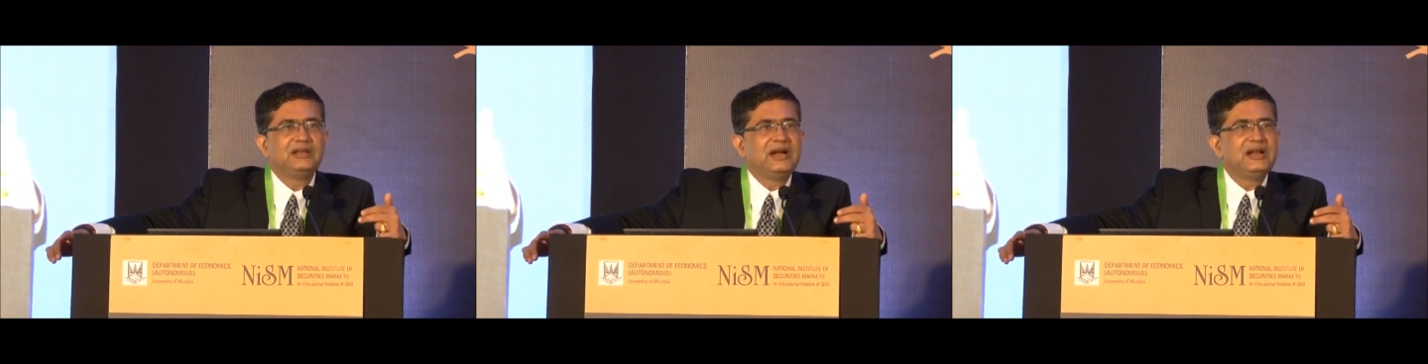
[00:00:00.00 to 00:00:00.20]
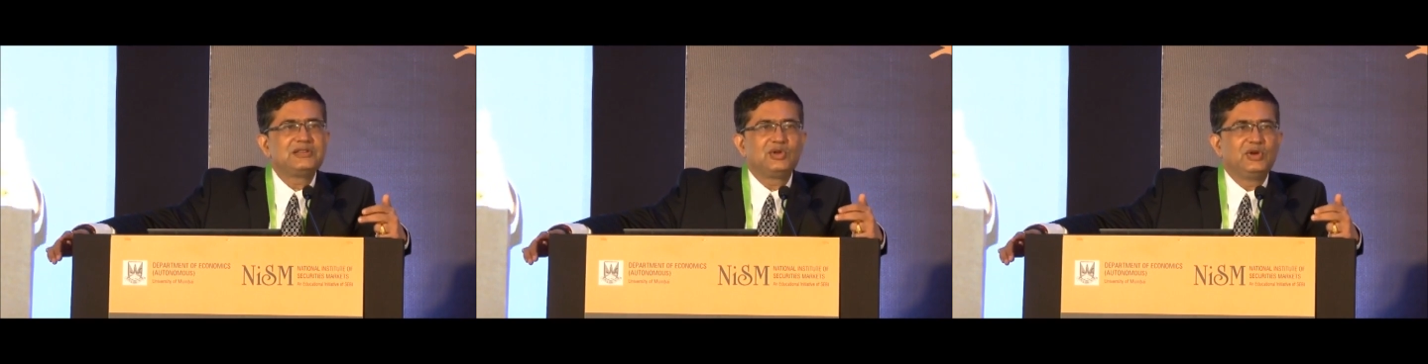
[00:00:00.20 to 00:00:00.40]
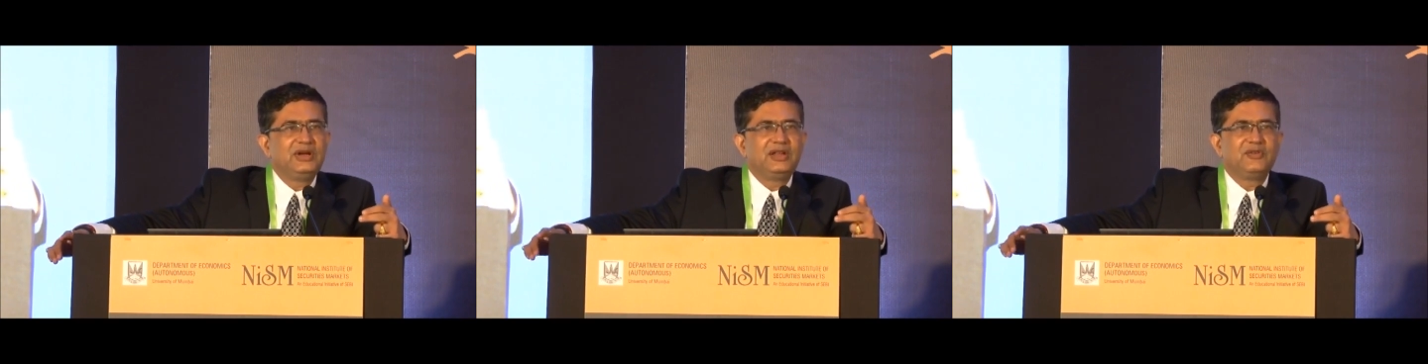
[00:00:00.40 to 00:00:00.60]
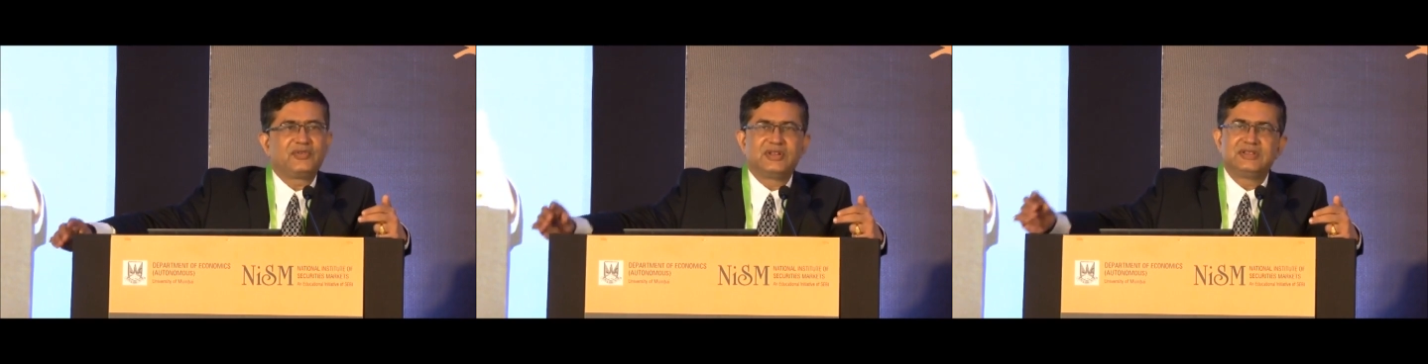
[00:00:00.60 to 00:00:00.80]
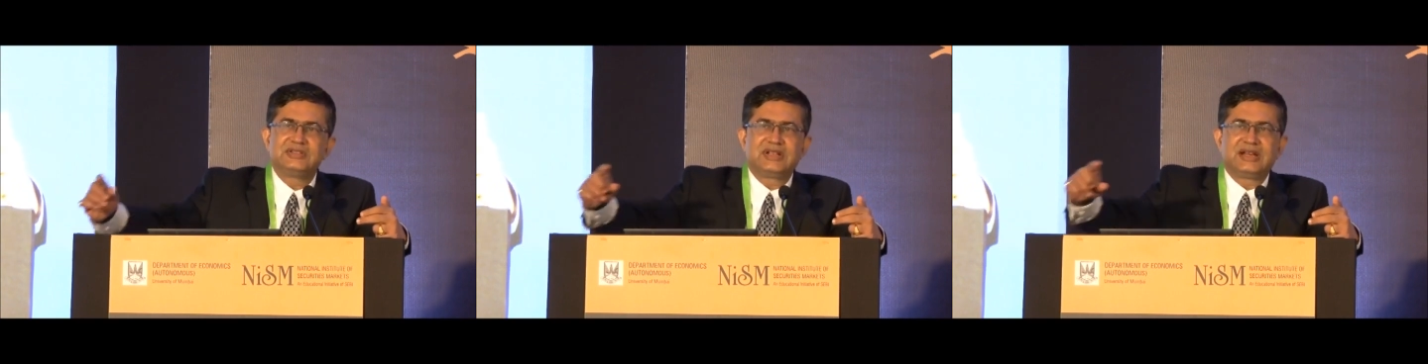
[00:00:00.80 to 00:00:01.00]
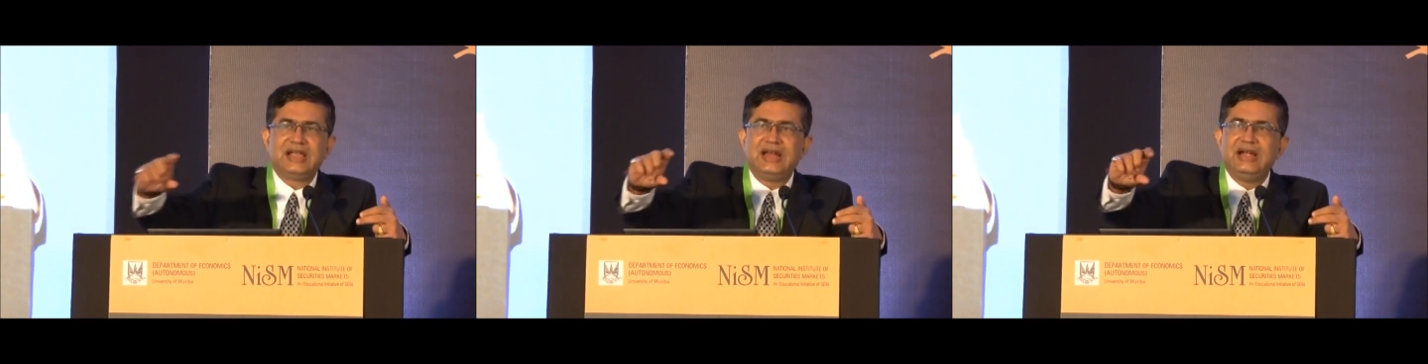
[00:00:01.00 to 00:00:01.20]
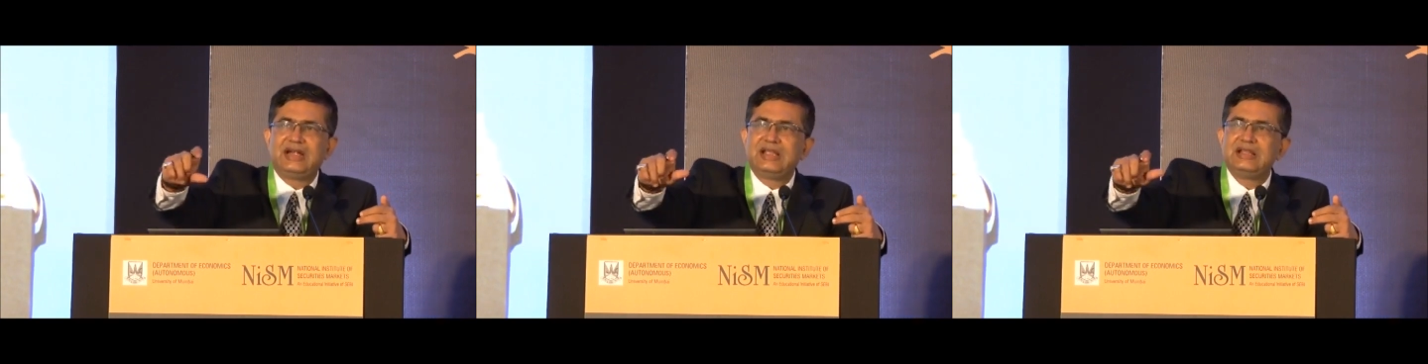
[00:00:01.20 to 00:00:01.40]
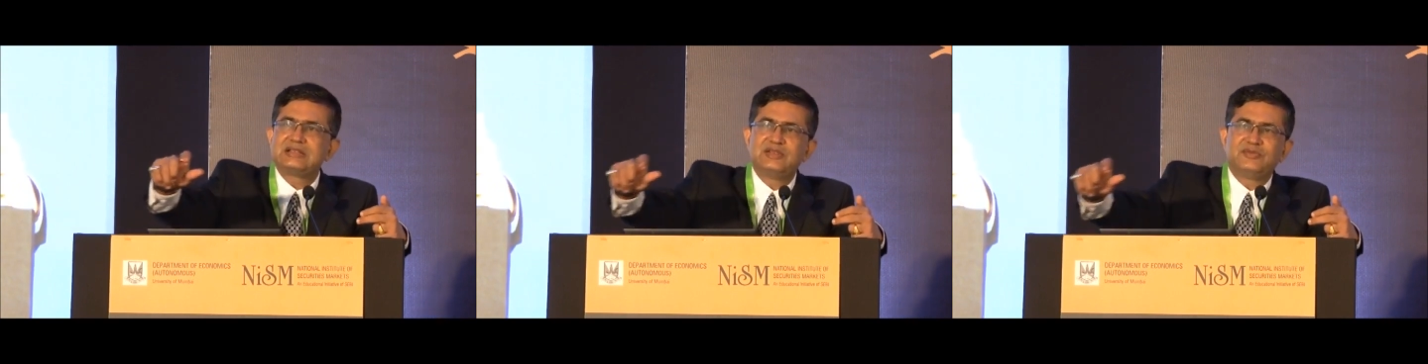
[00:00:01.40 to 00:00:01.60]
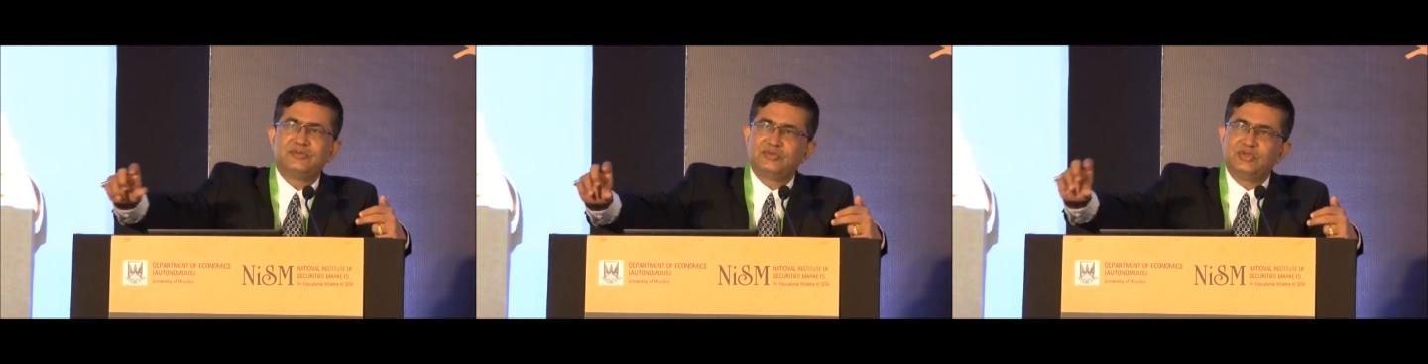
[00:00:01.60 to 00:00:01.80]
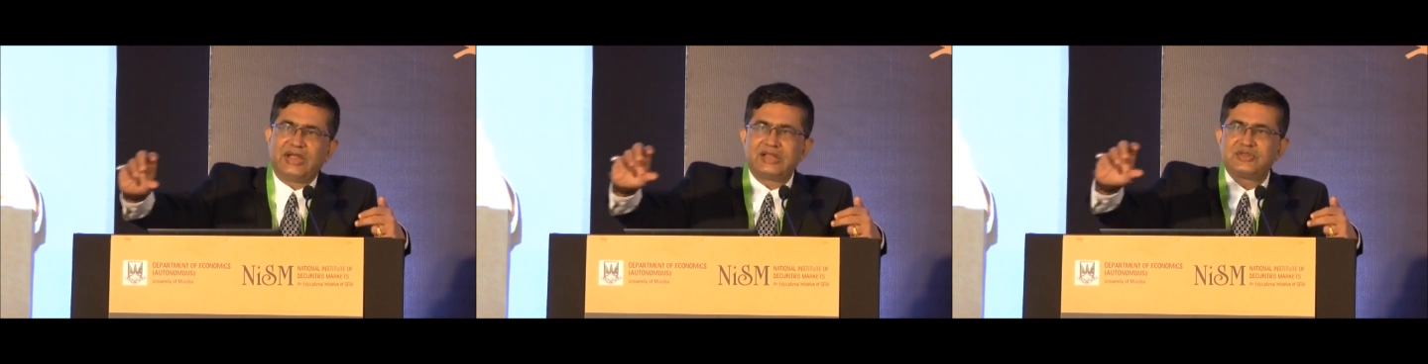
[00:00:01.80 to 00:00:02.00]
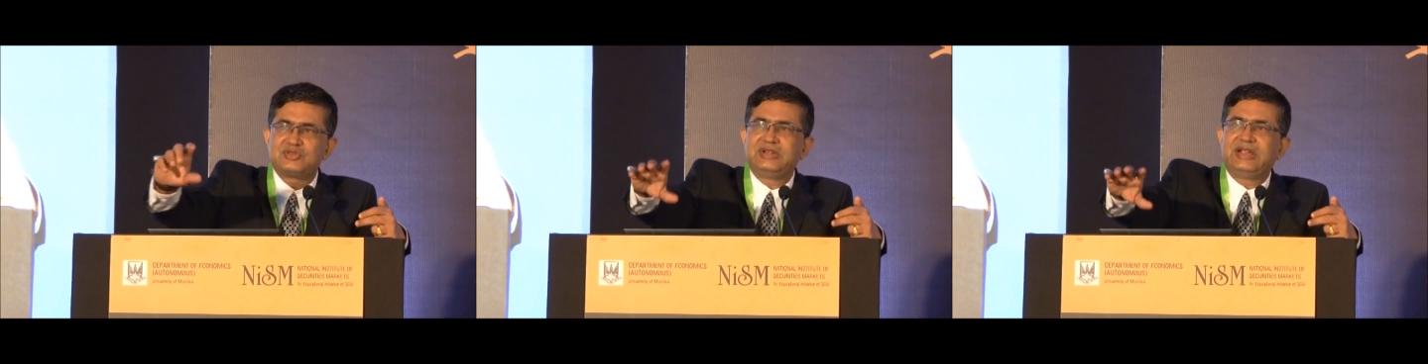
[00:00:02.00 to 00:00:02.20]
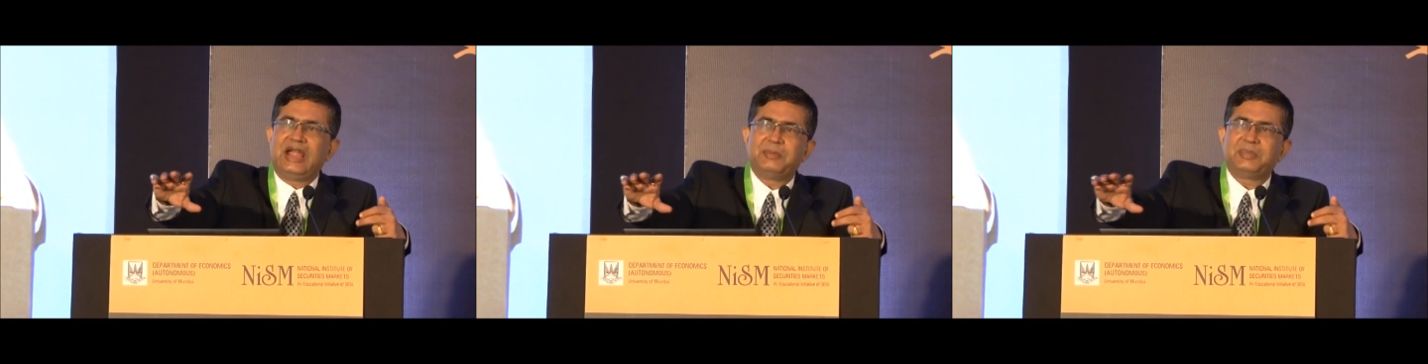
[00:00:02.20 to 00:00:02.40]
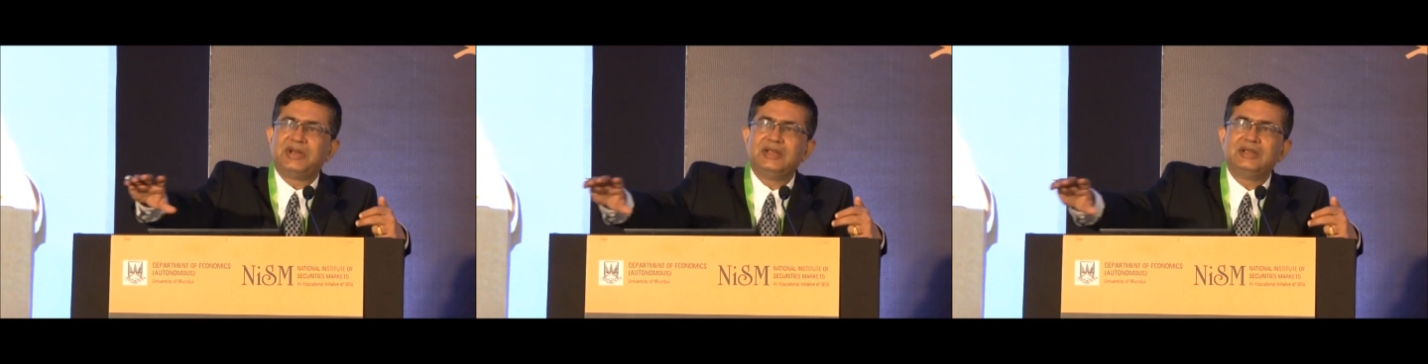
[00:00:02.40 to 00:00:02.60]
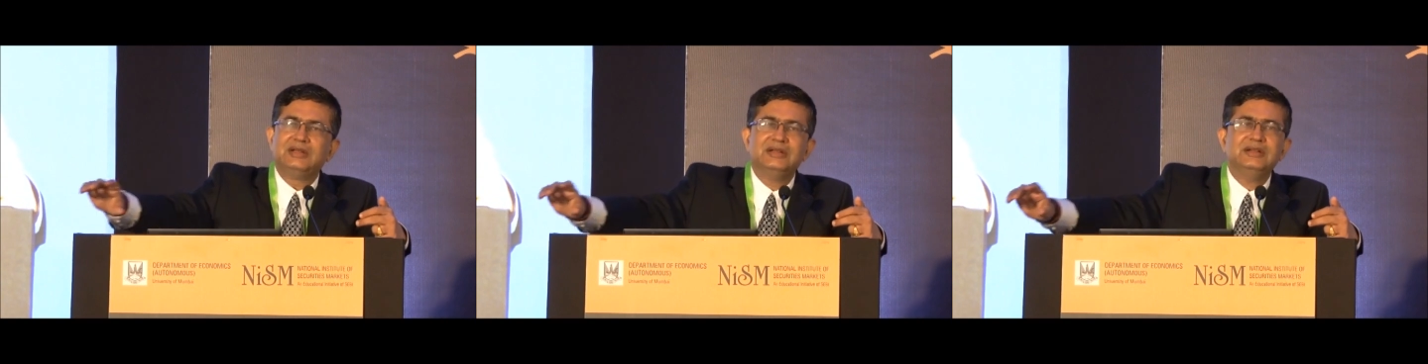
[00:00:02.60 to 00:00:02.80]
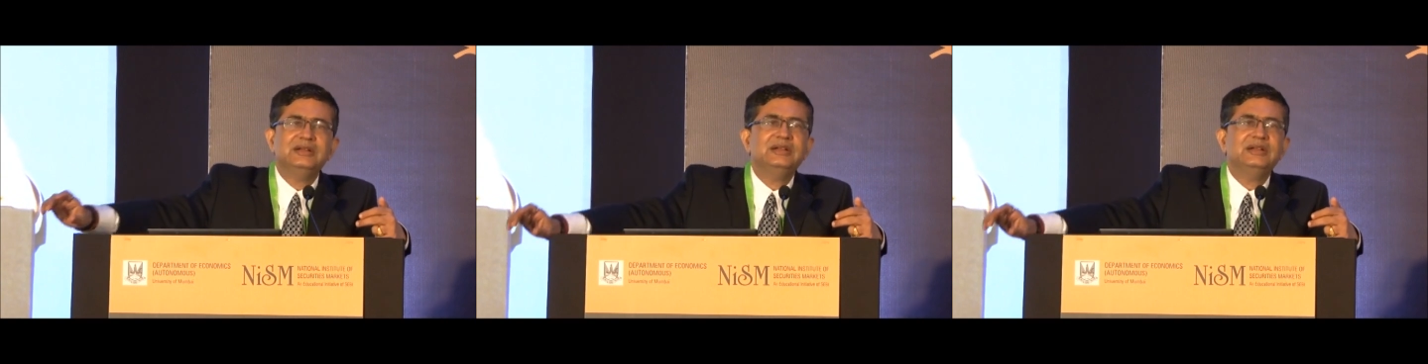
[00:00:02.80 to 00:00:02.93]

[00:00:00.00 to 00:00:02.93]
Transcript: That is the only difference. The reality is actually happening,